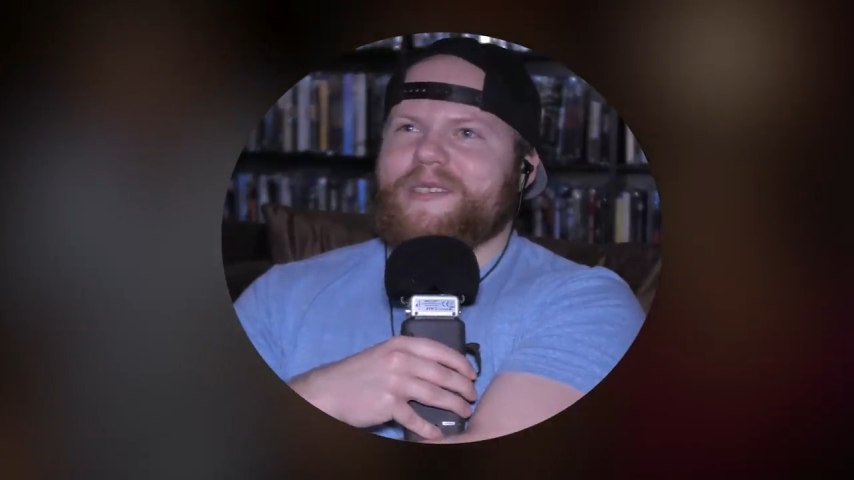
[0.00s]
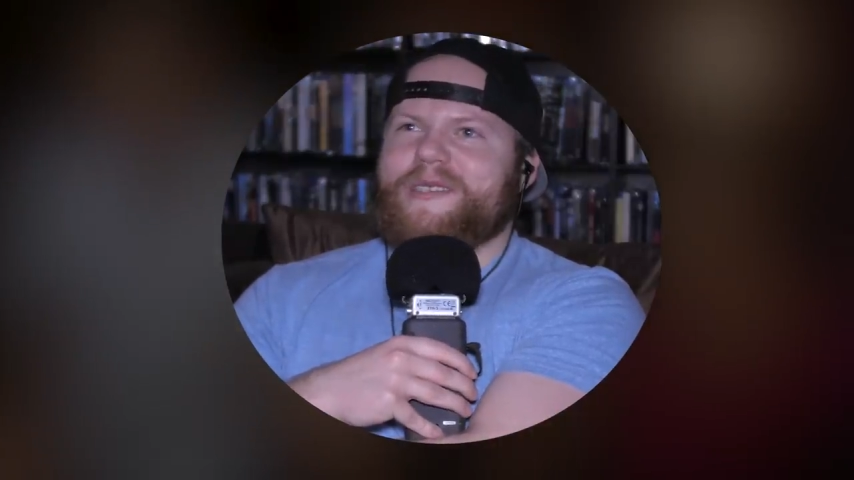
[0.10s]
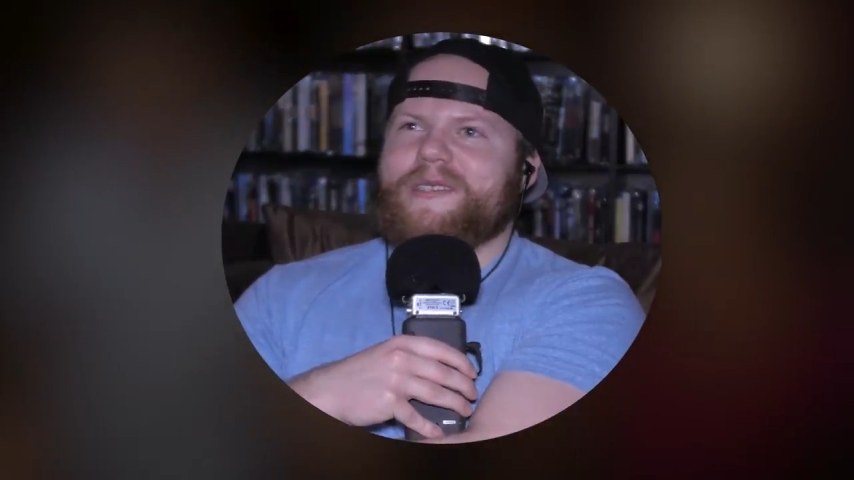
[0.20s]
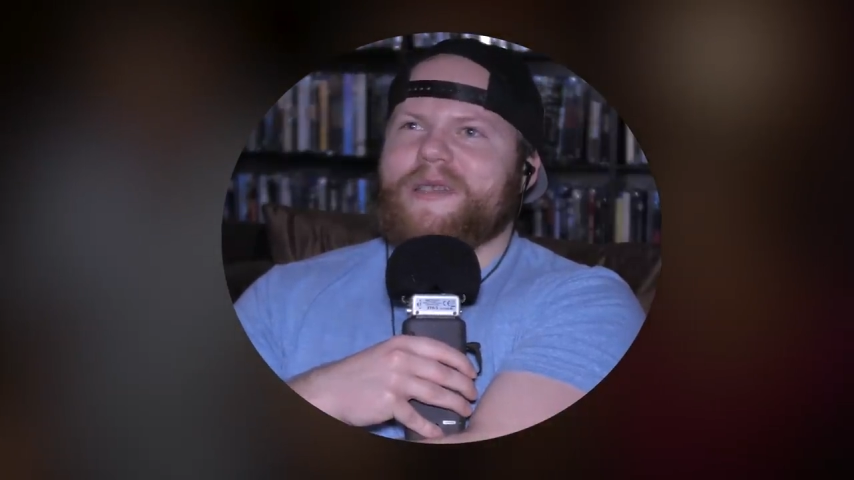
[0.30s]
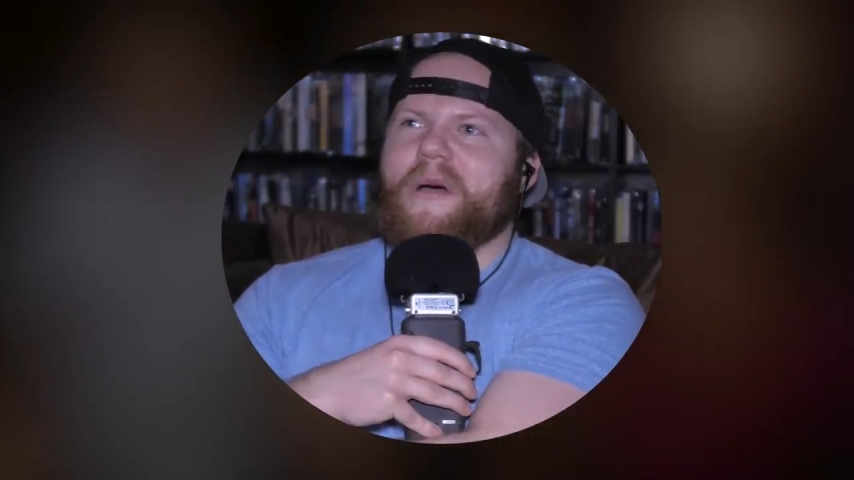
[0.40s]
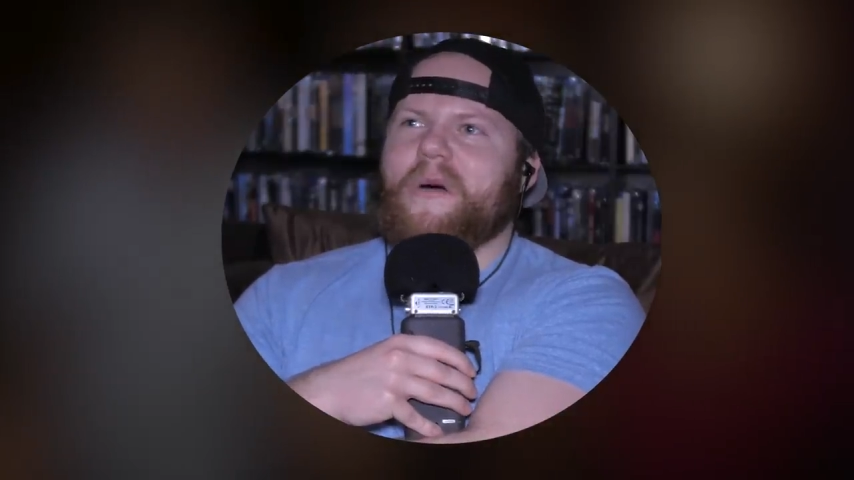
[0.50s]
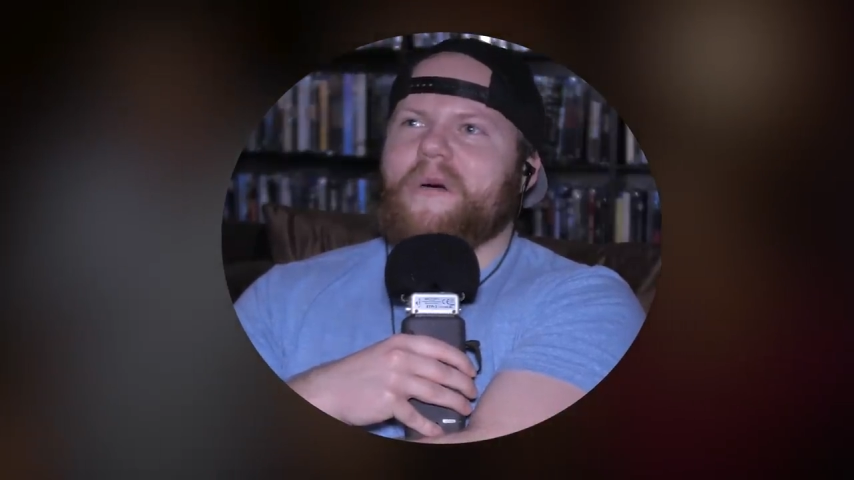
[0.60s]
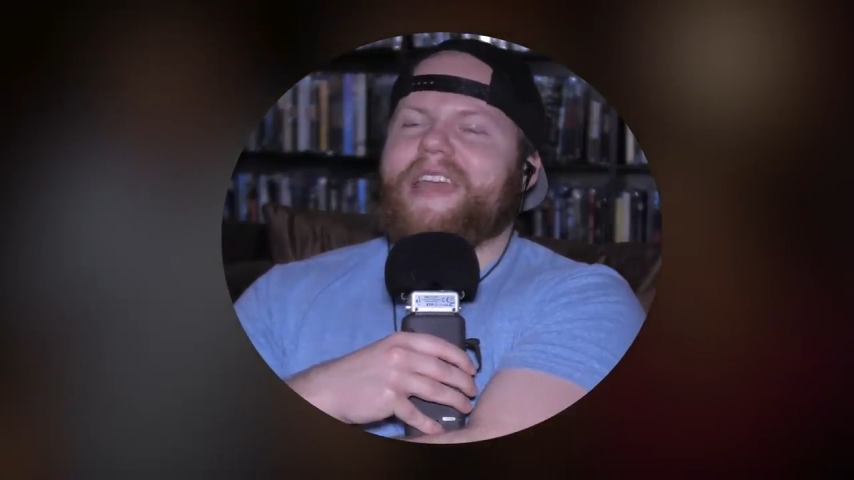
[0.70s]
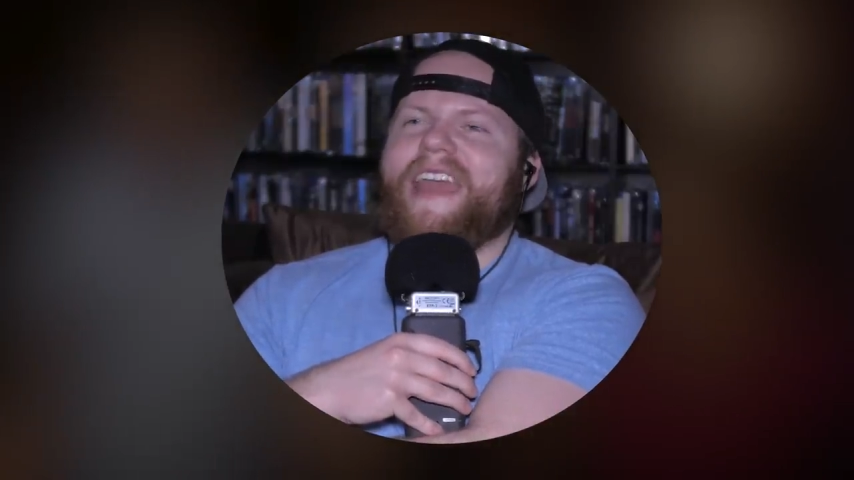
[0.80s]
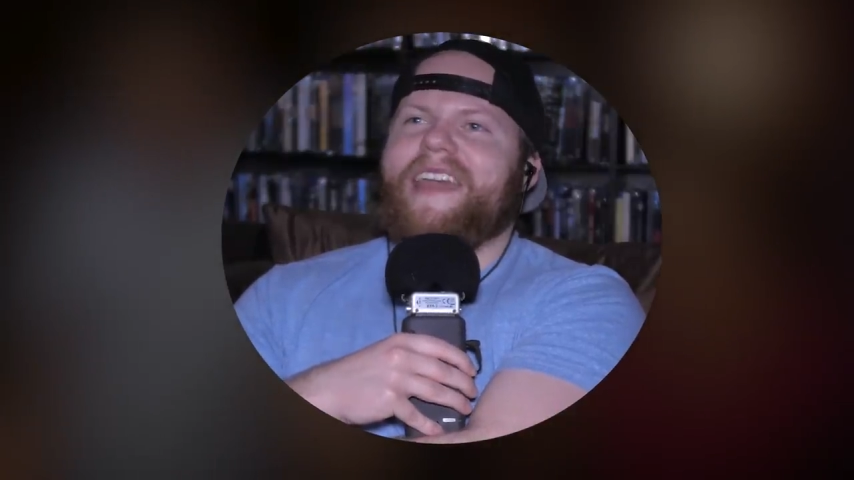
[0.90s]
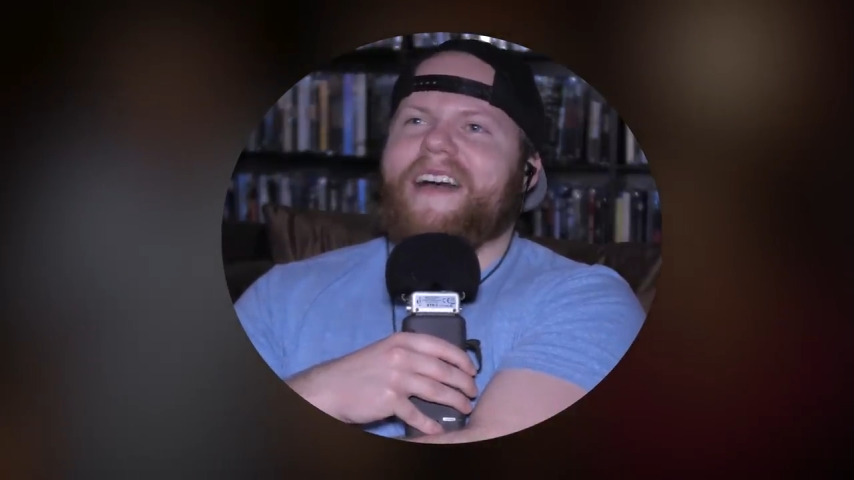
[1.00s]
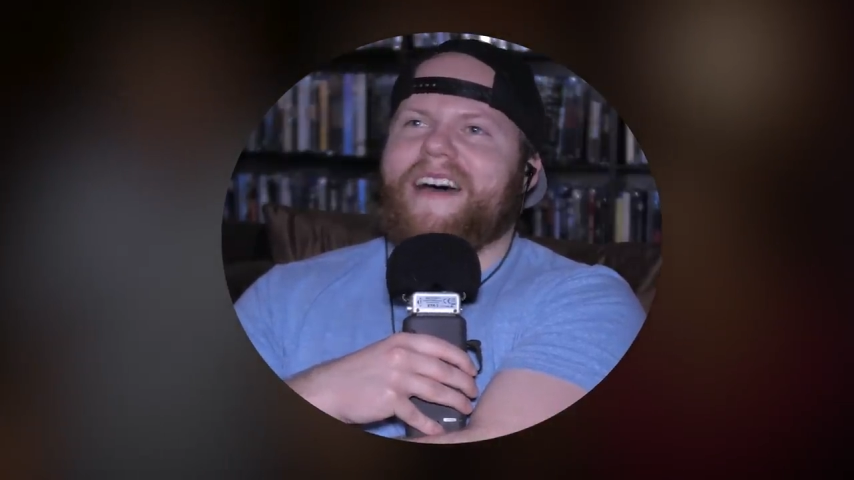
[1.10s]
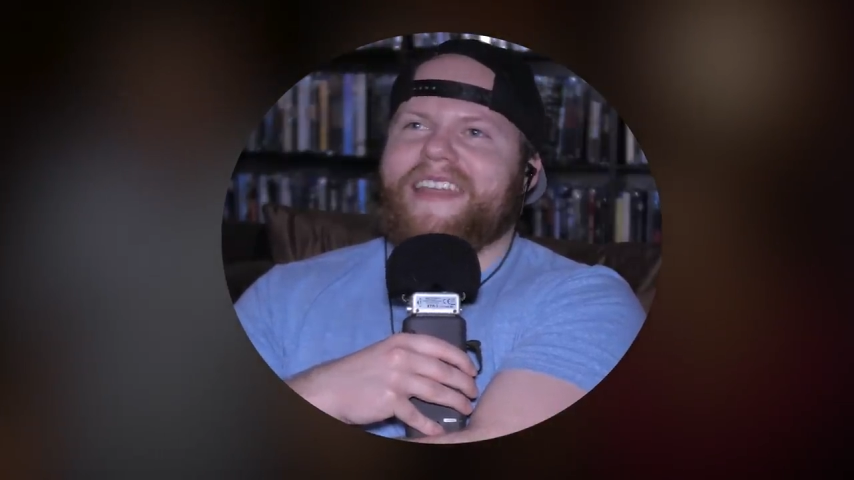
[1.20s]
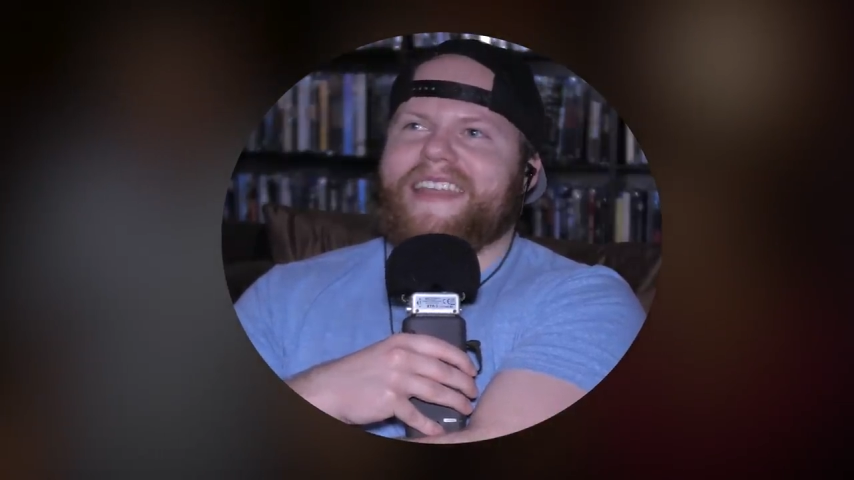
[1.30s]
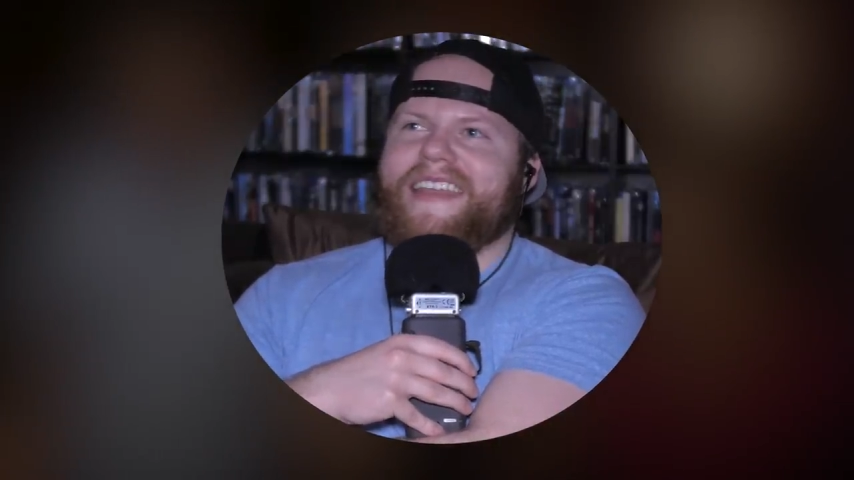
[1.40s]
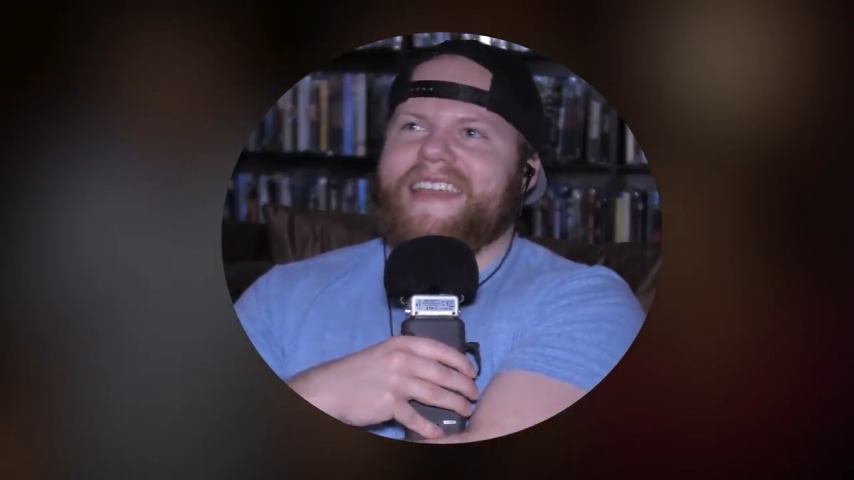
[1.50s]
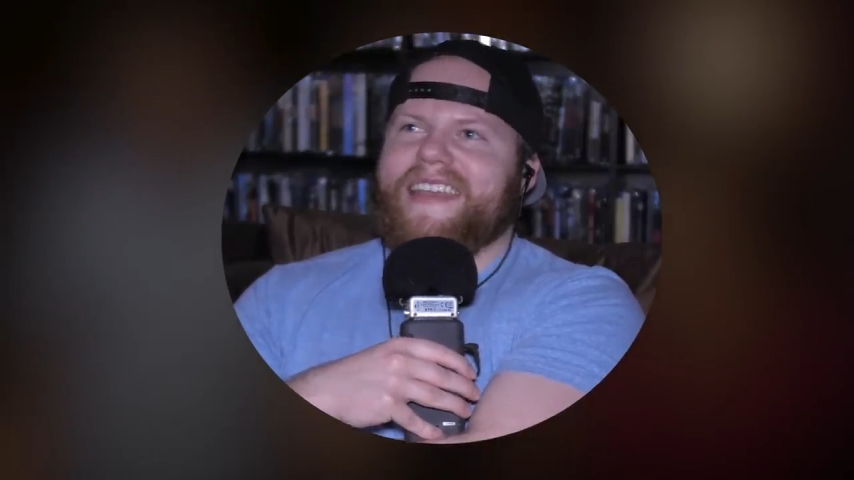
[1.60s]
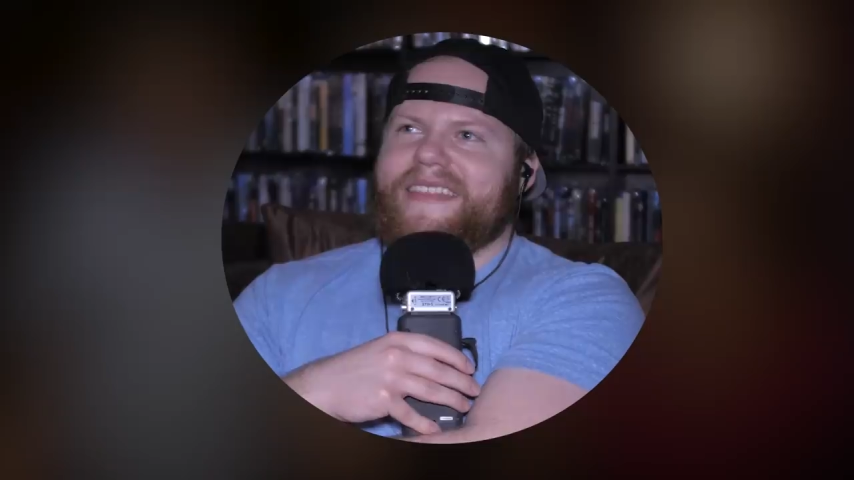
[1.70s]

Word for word: so chaotic